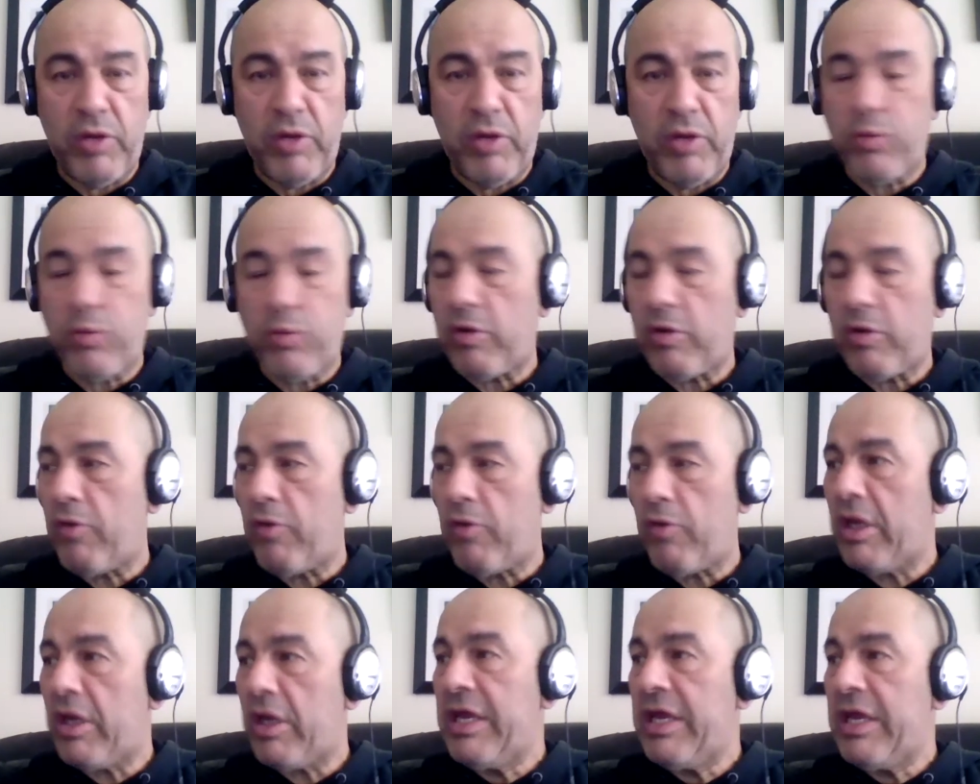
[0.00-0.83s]
what I
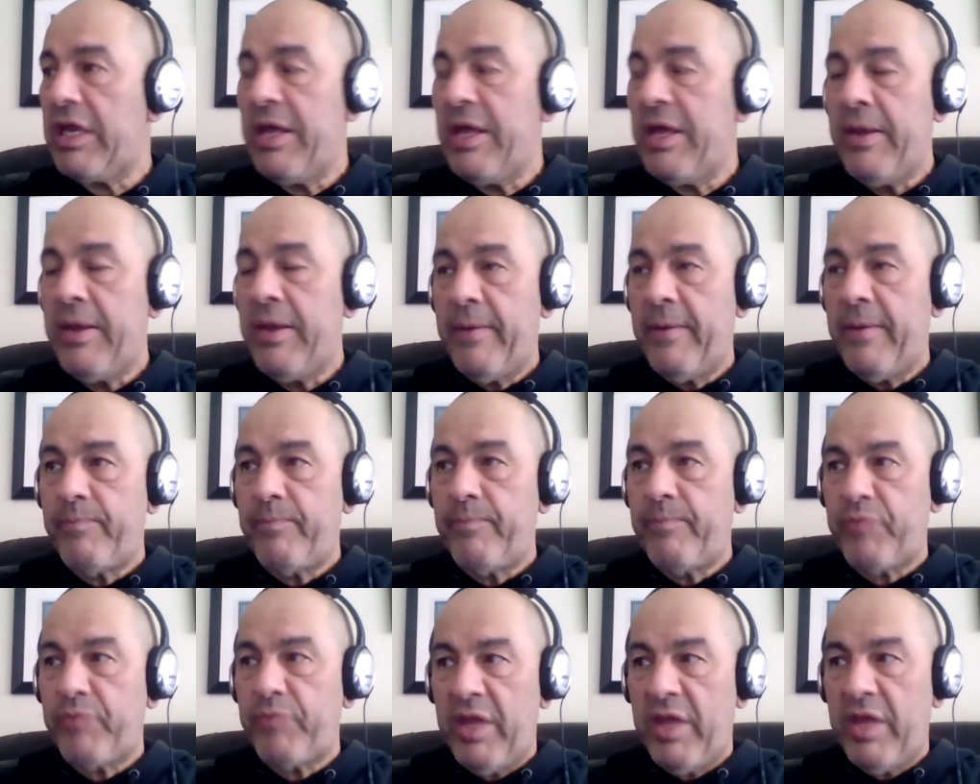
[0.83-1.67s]
write,
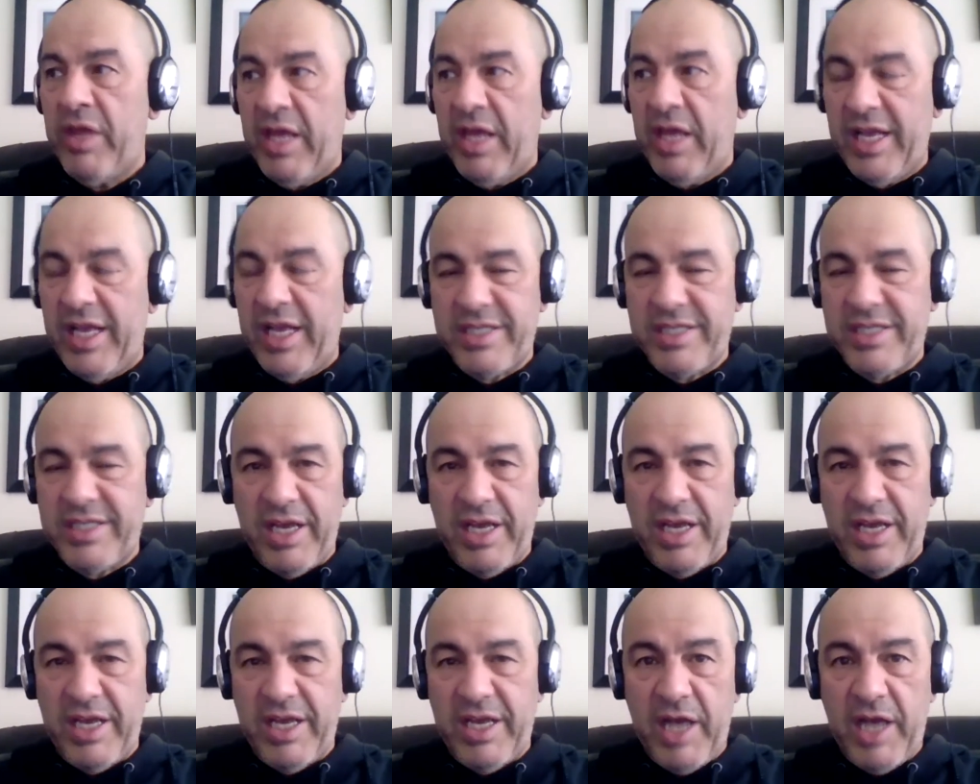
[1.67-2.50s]
is
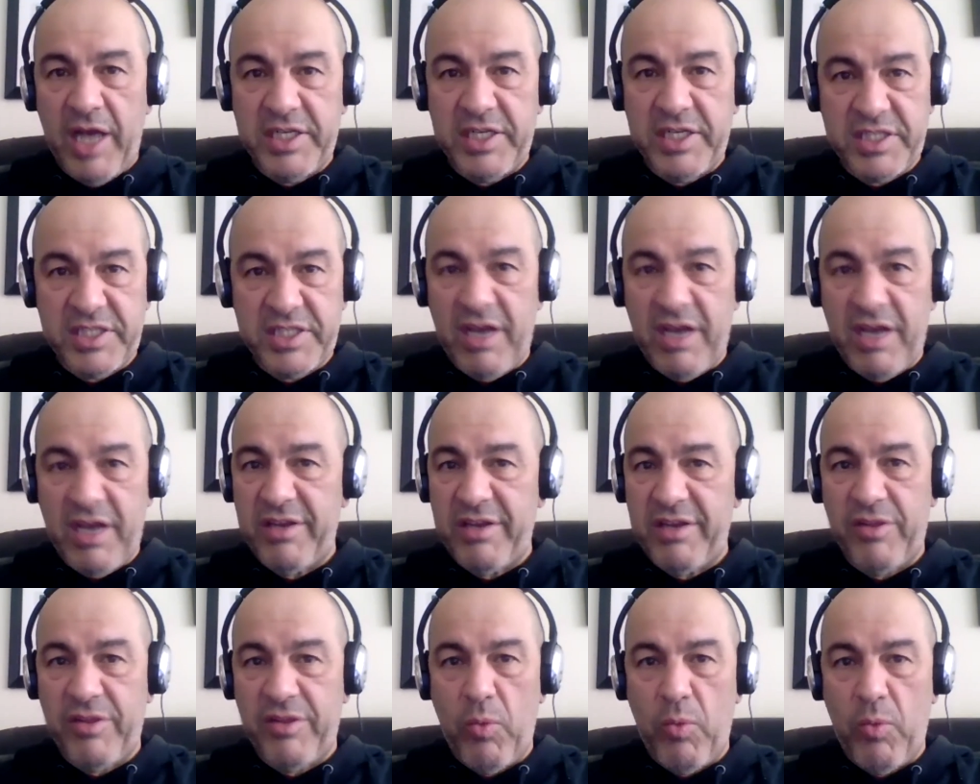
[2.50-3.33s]
I
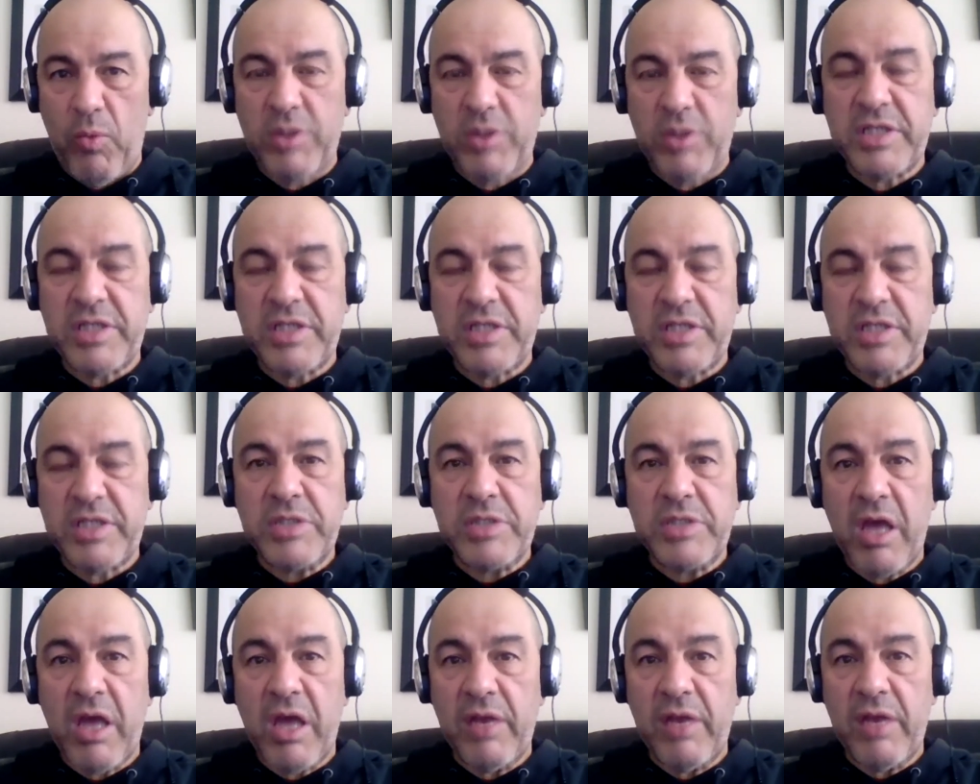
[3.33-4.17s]
decided that once I was
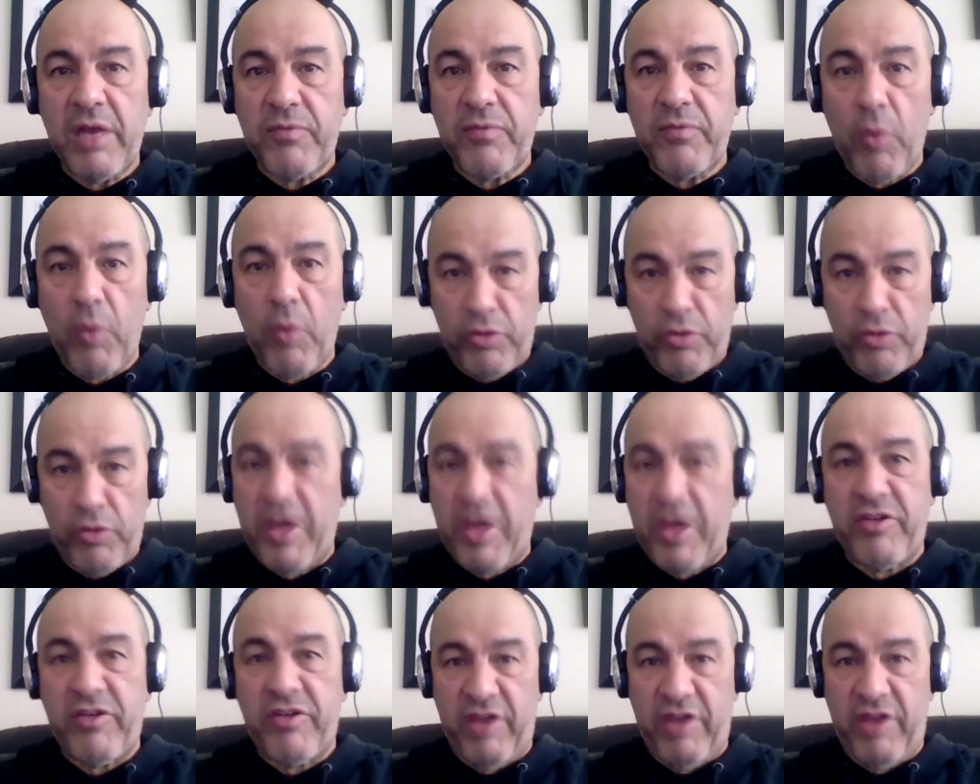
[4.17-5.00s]
kind of
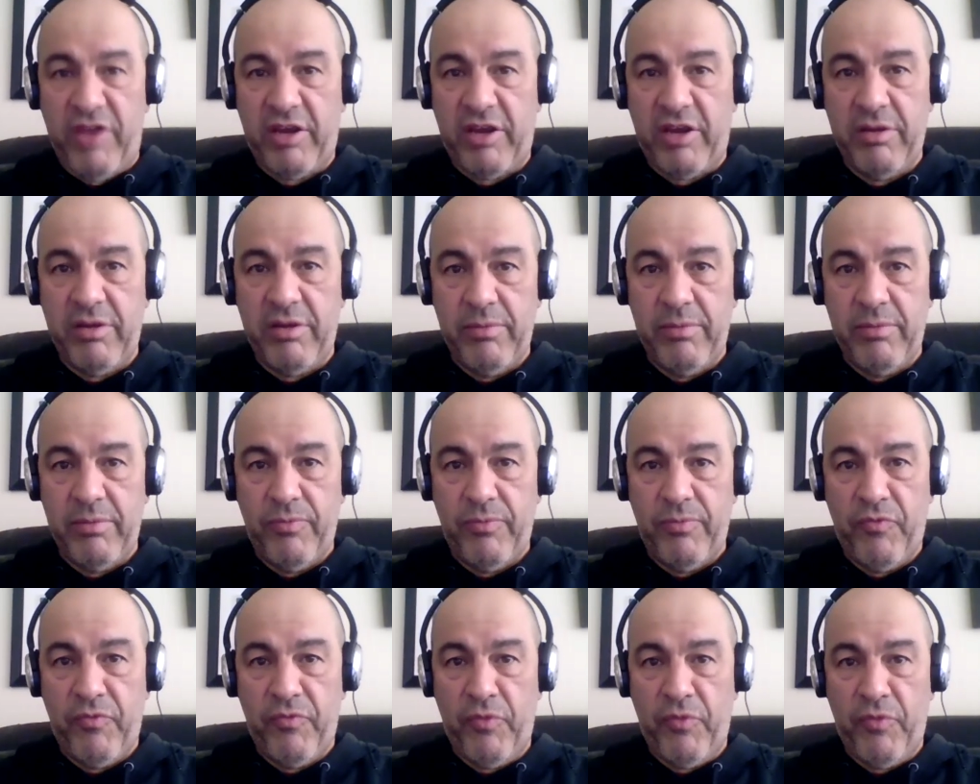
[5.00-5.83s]
authentic,
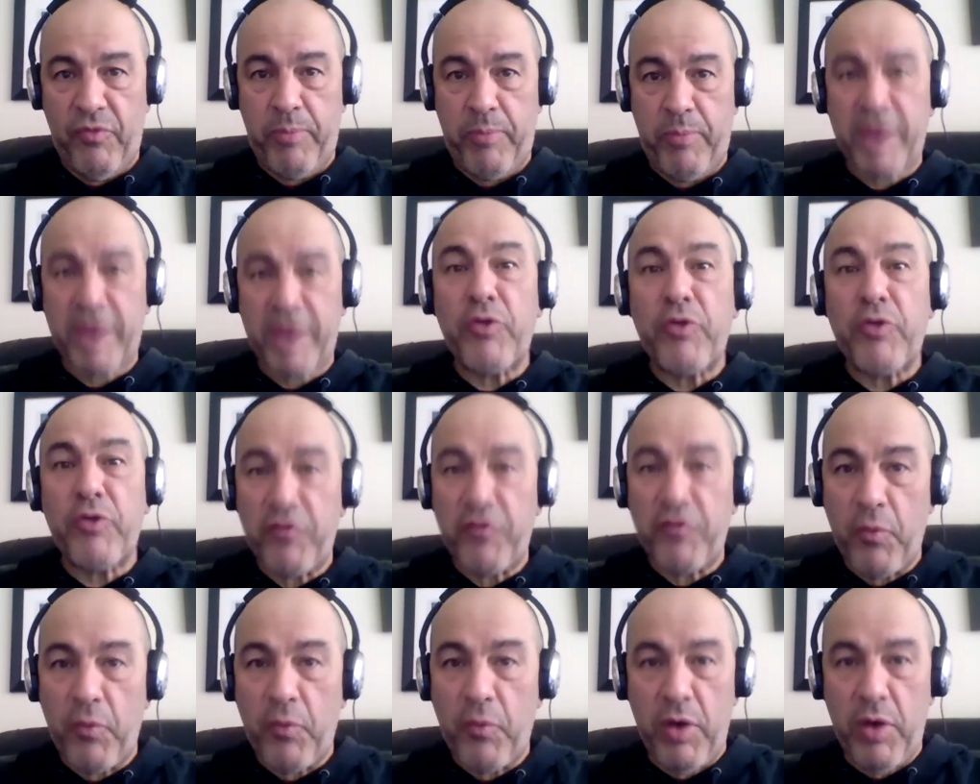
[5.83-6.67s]
for better or
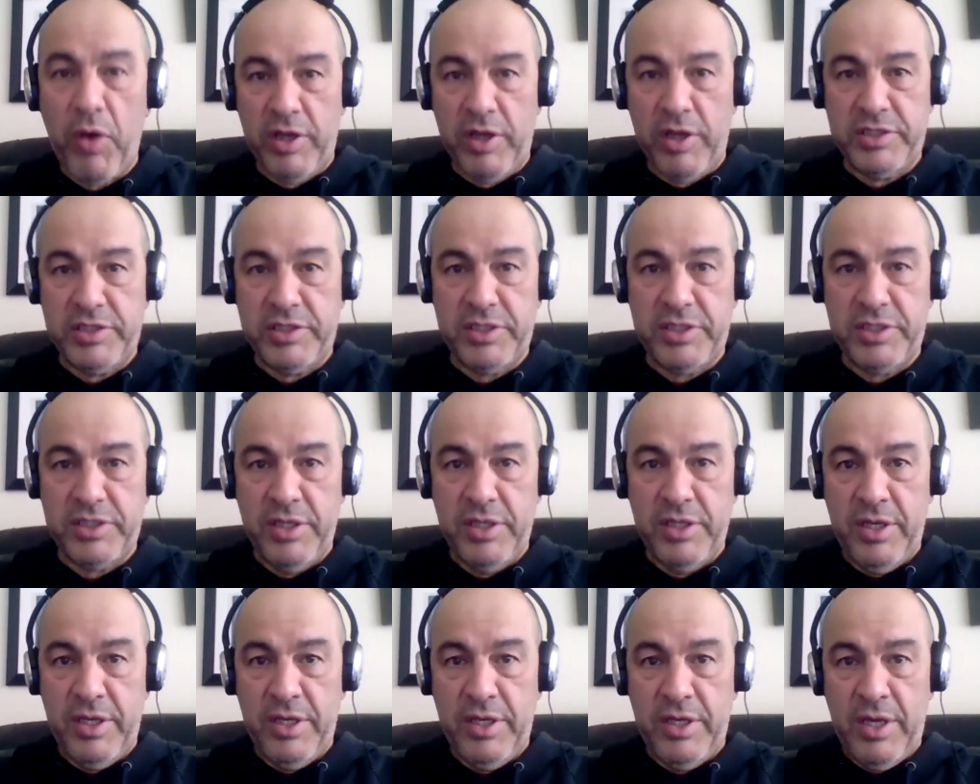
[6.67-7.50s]
for worse,
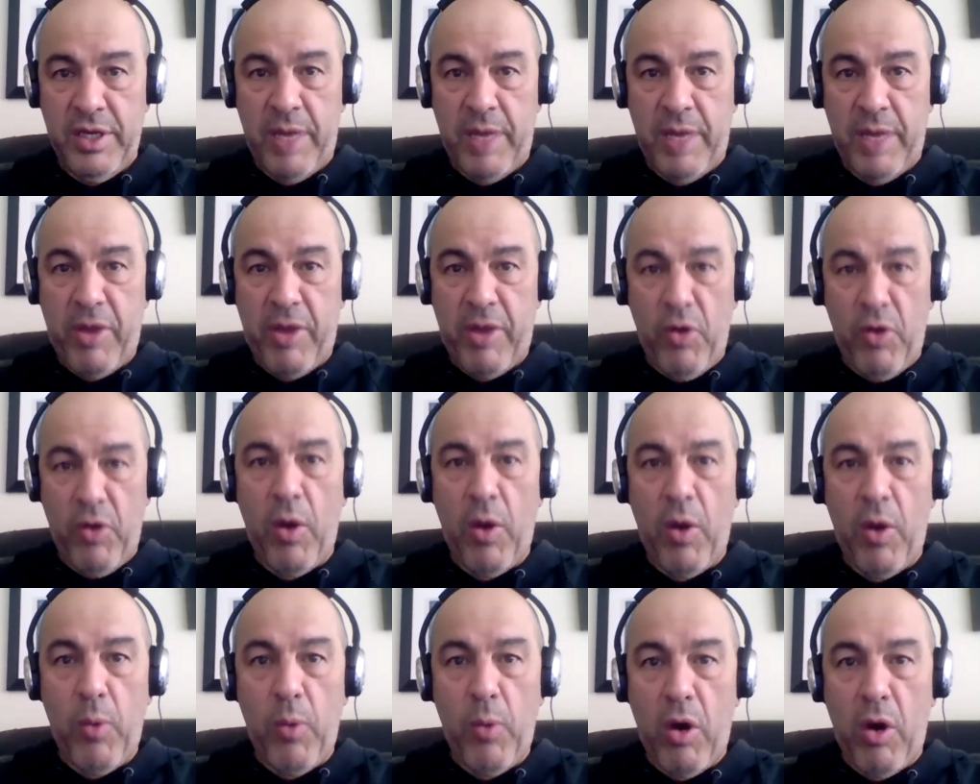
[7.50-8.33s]
about who
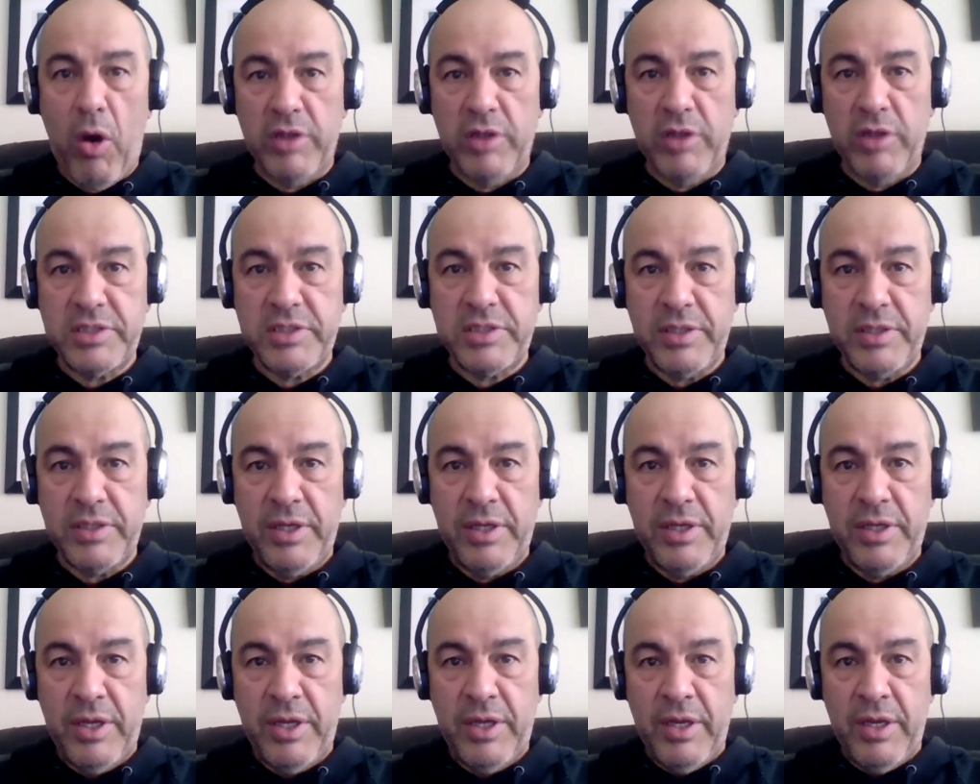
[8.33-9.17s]
I was,
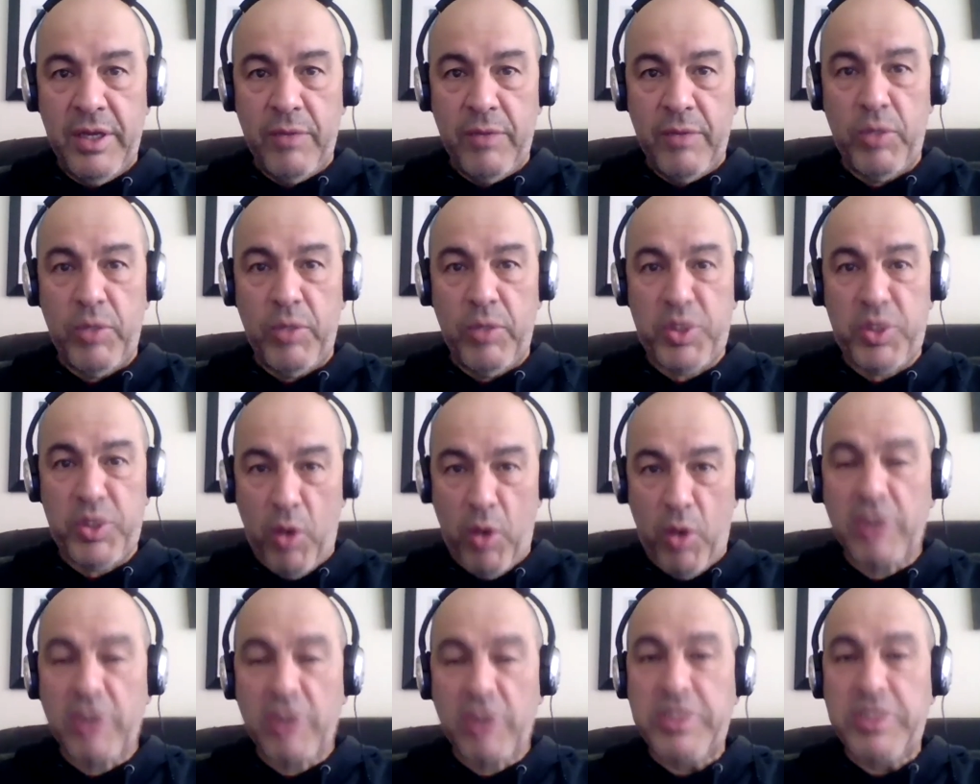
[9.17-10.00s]
which
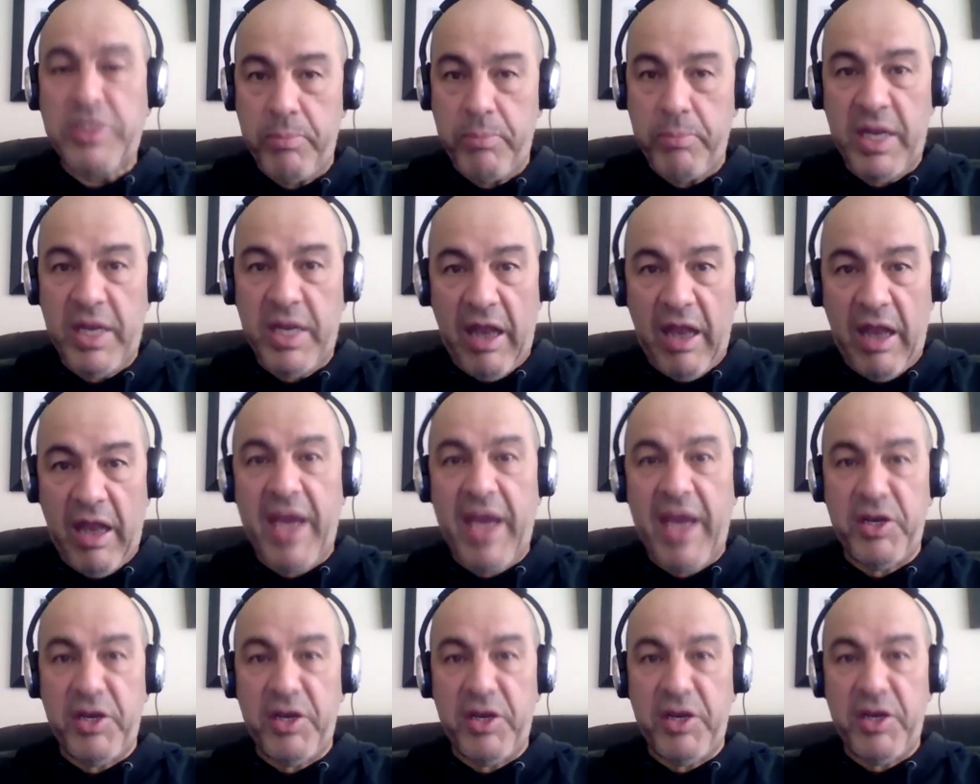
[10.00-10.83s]
was a
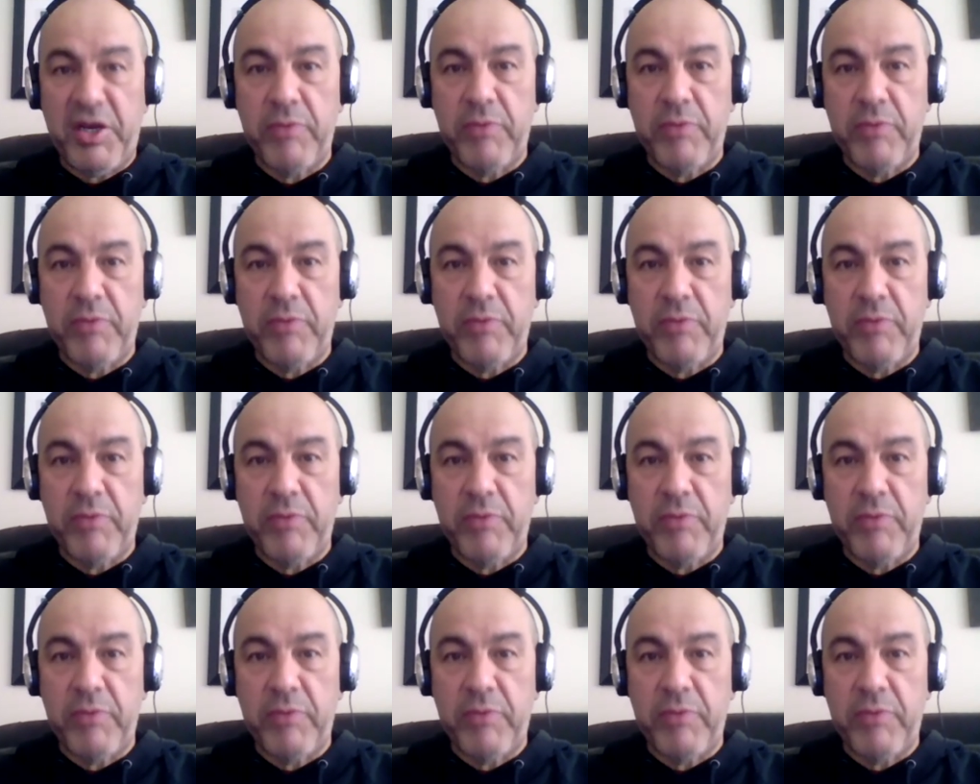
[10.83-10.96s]
middle-aged,